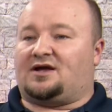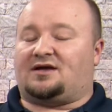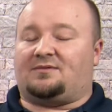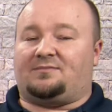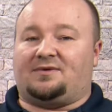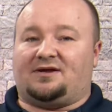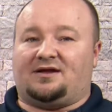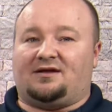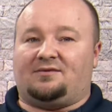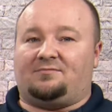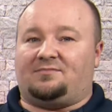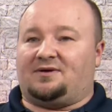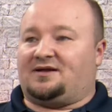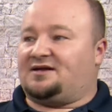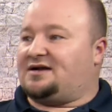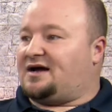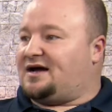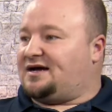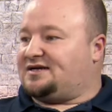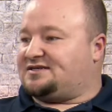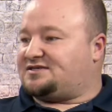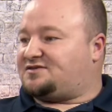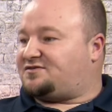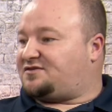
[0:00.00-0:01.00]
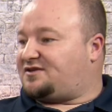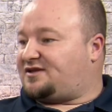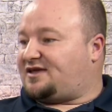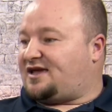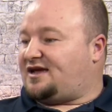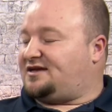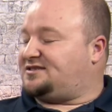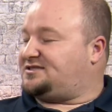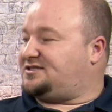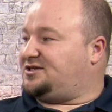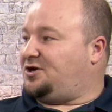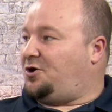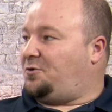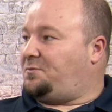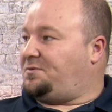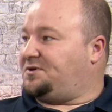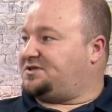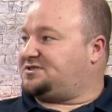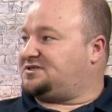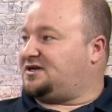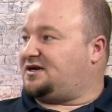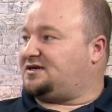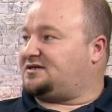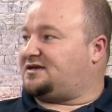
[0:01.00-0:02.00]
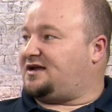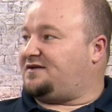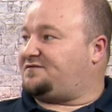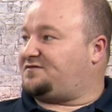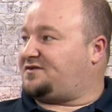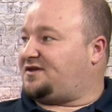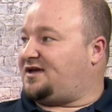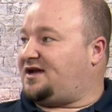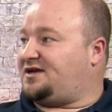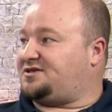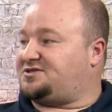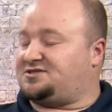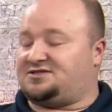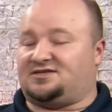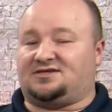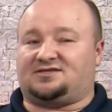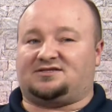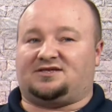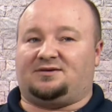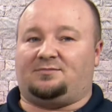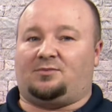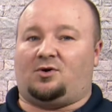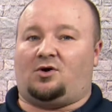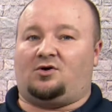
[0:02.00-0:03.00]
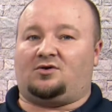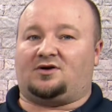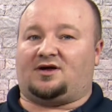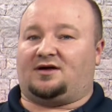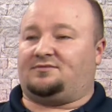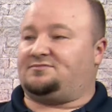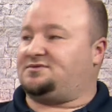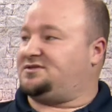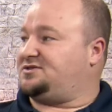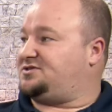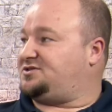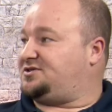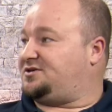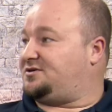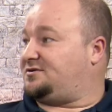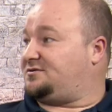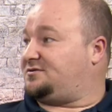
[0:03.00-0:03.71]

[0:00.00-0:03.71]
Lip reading: I mean, it'd be nice for Casey Opitz not to have to catch 60 ball games this year.